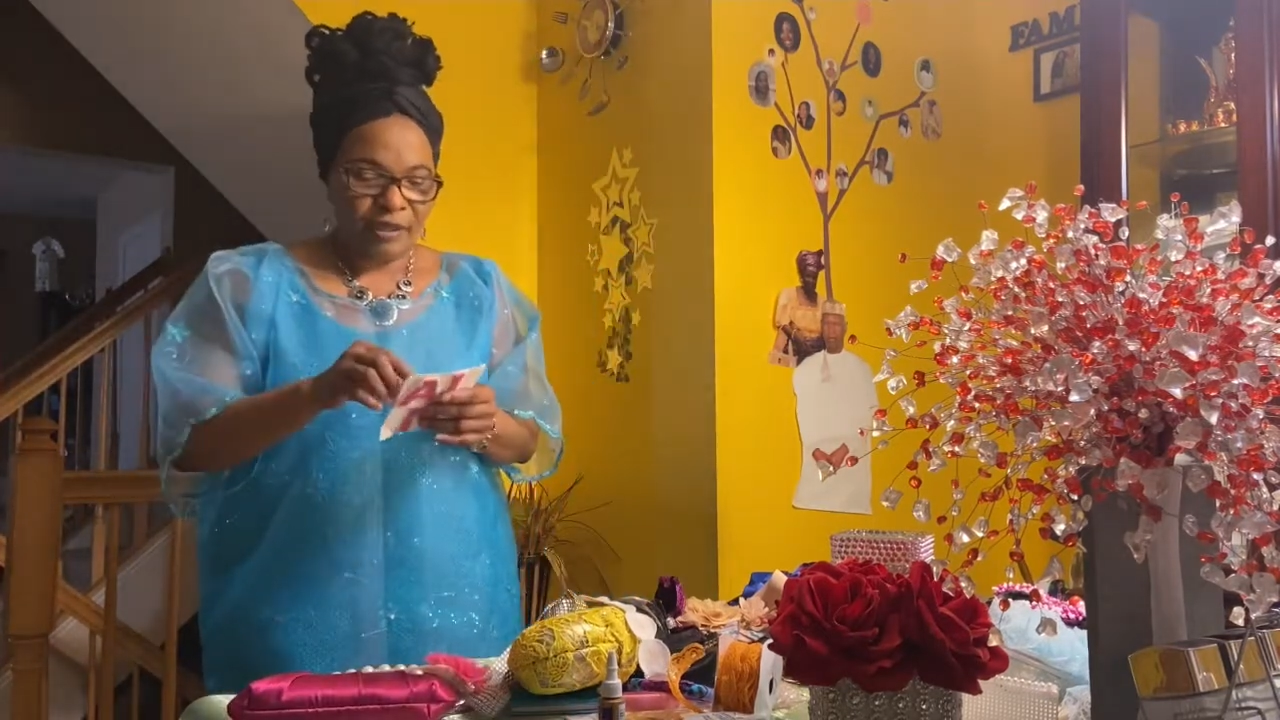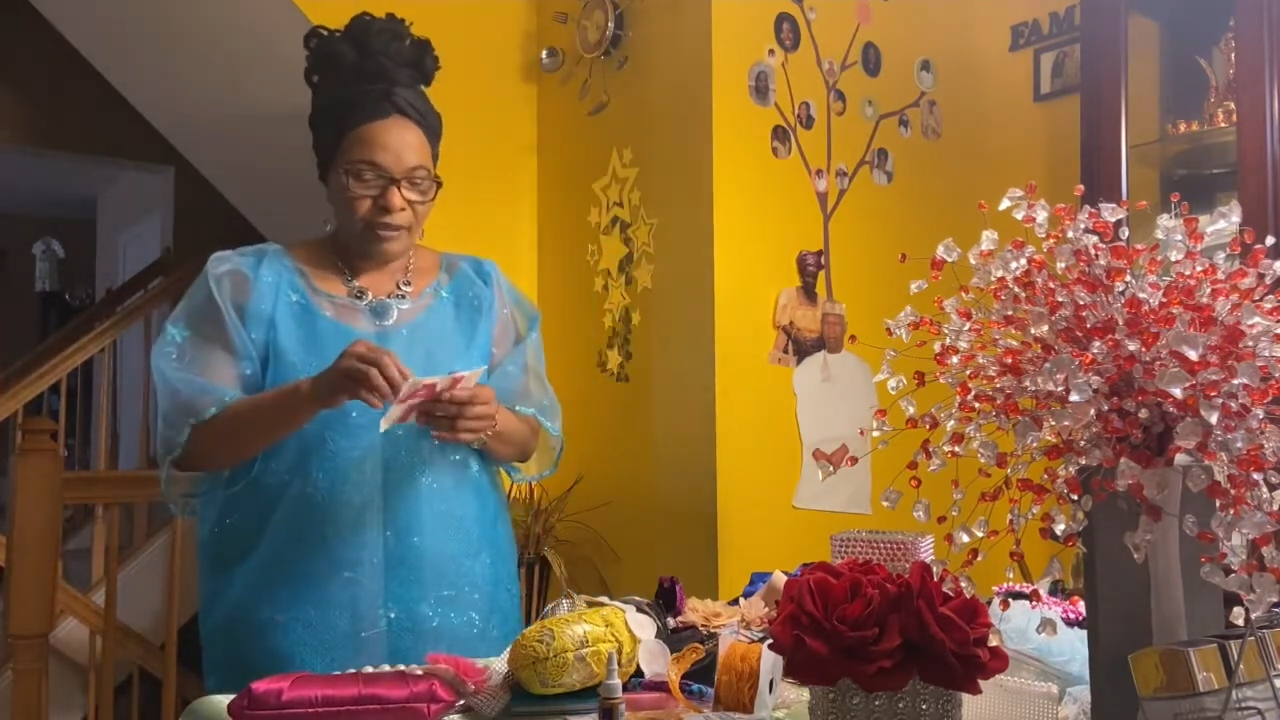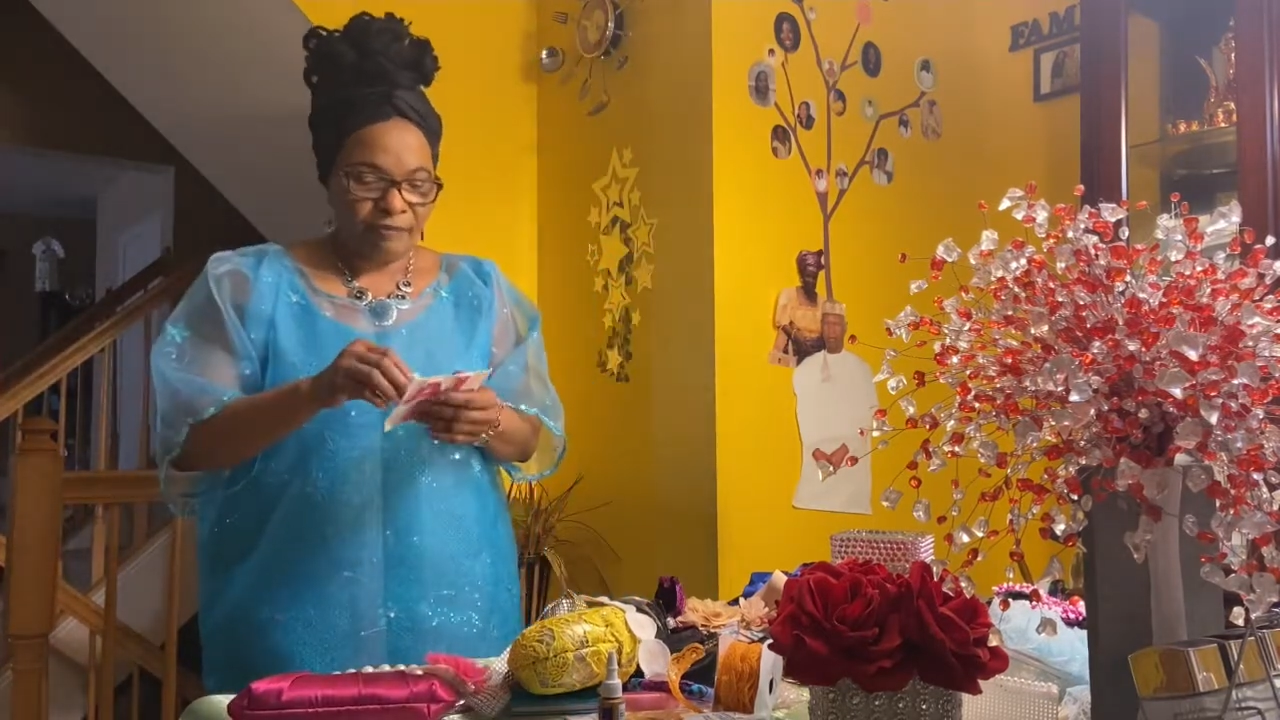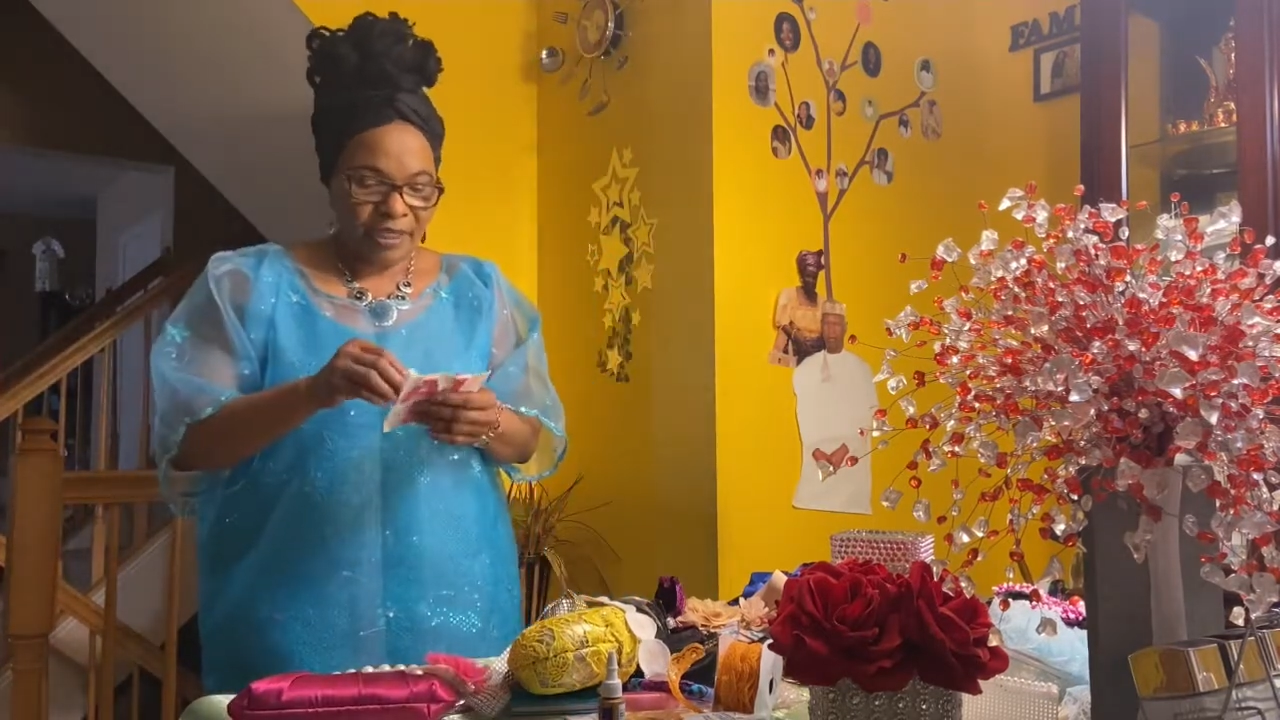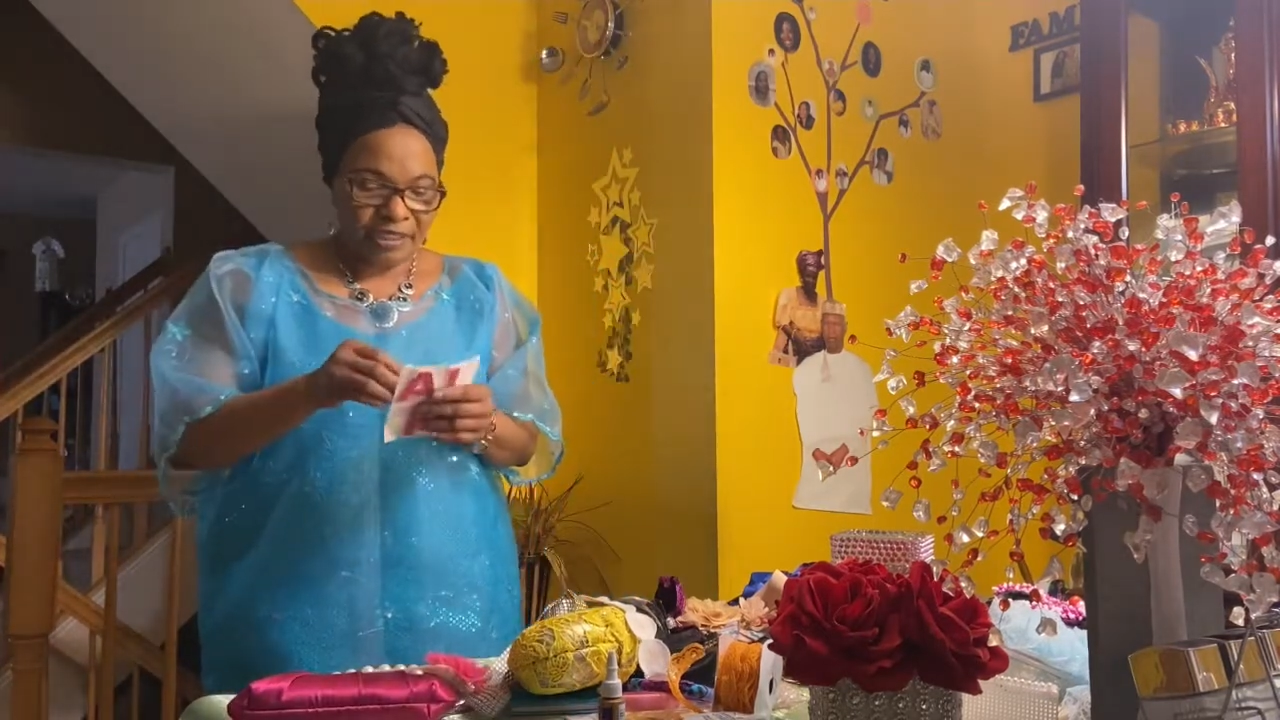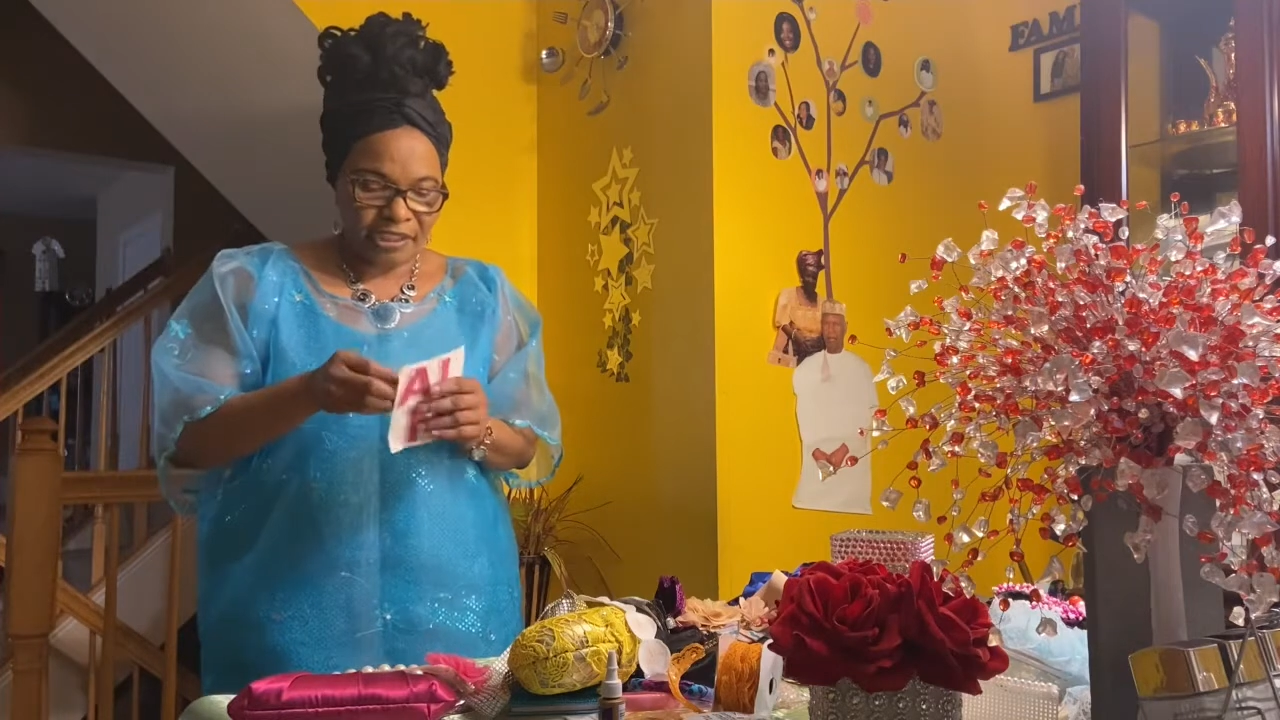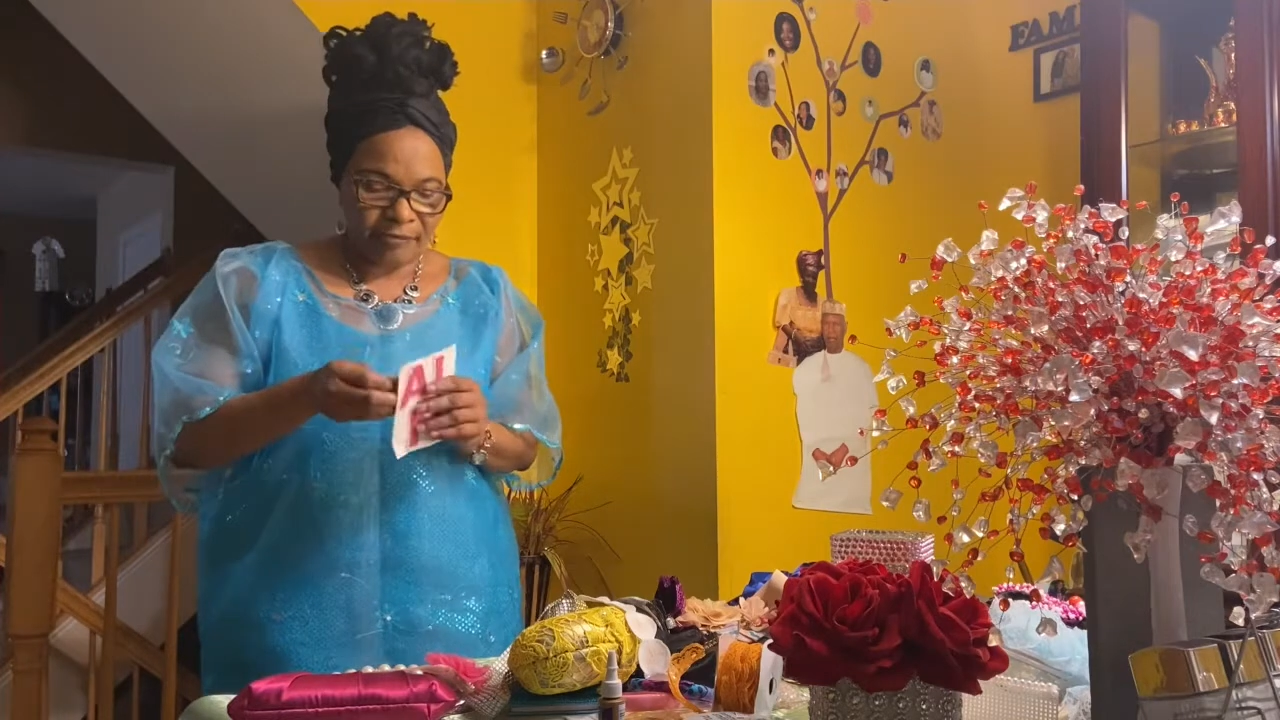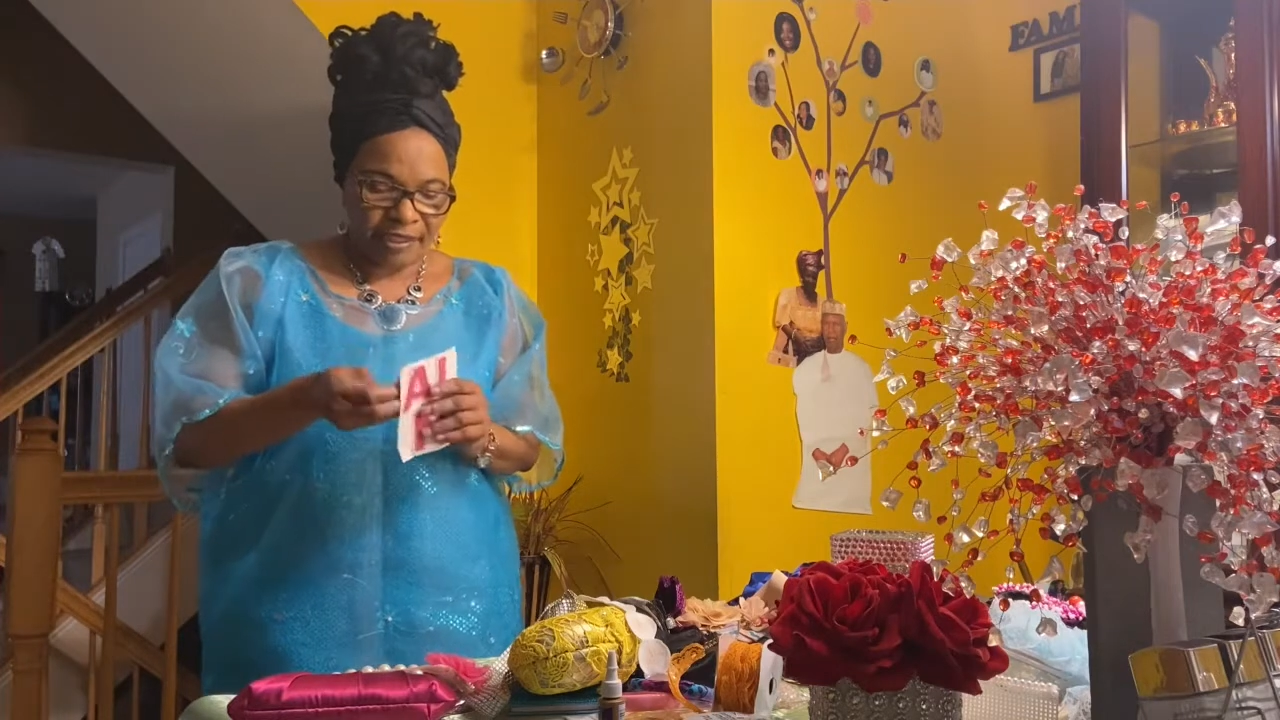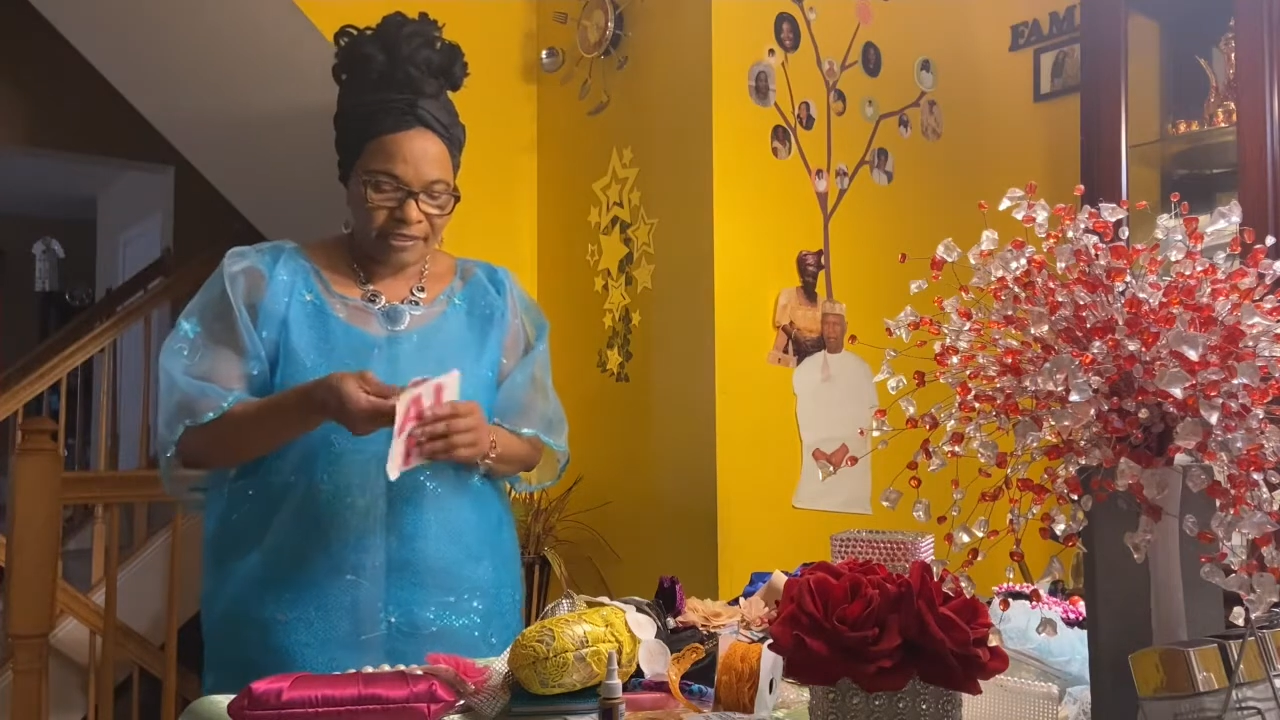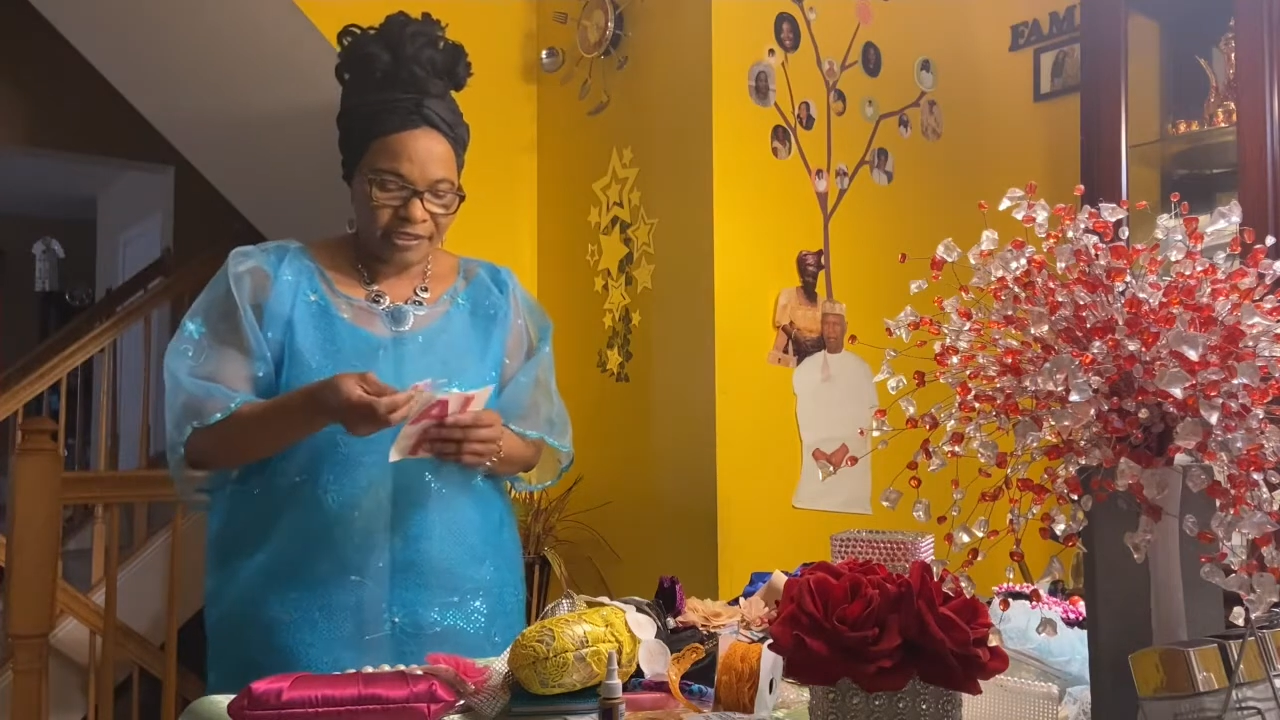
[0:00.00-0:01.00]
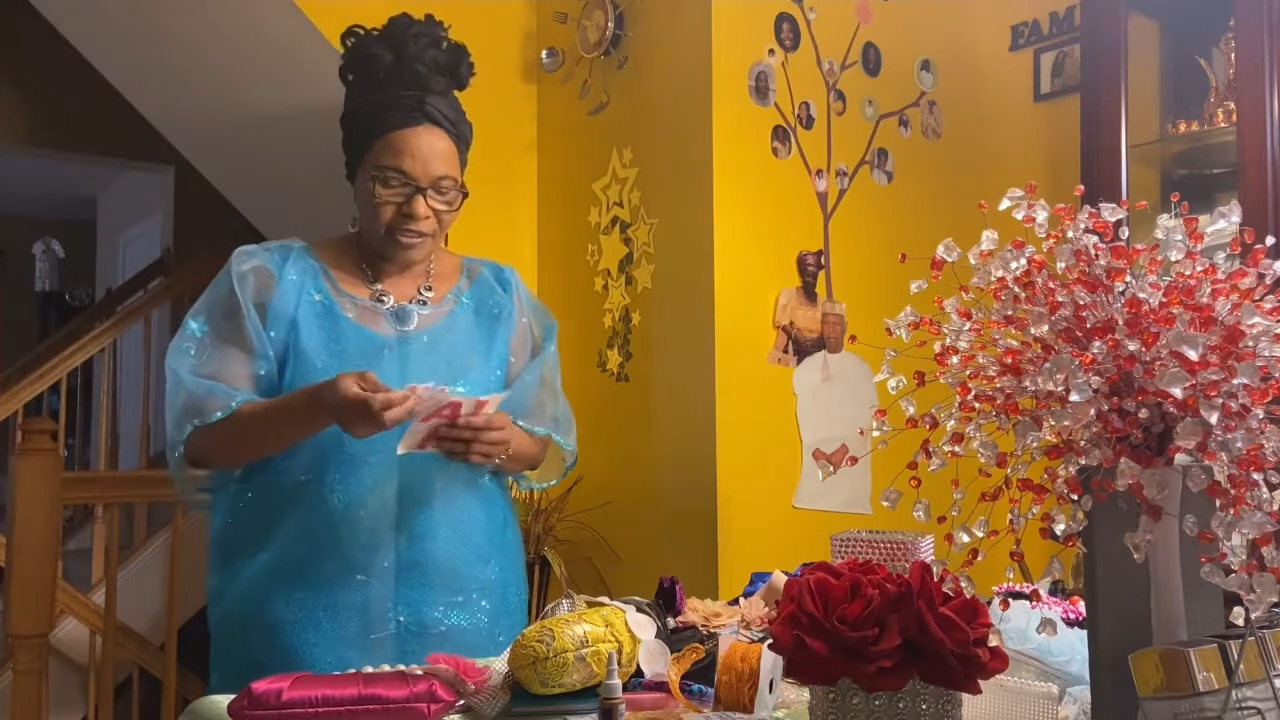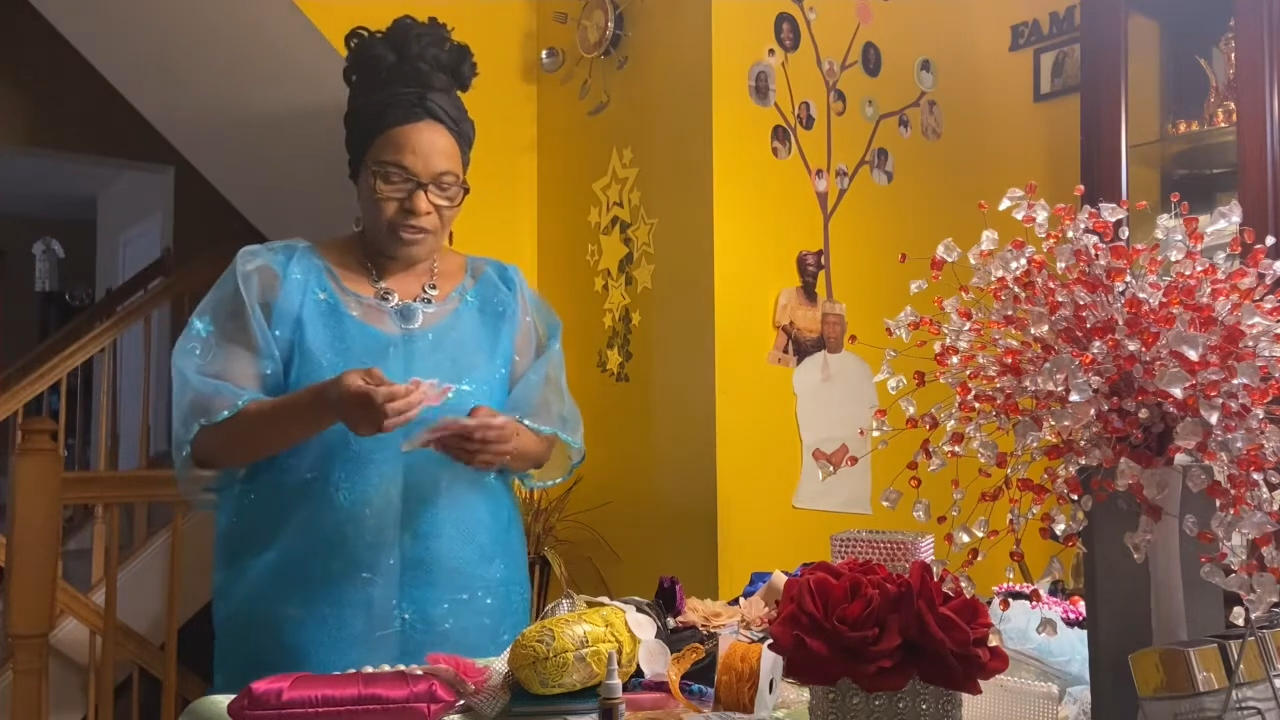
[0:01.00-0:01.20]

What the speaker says: embellishment,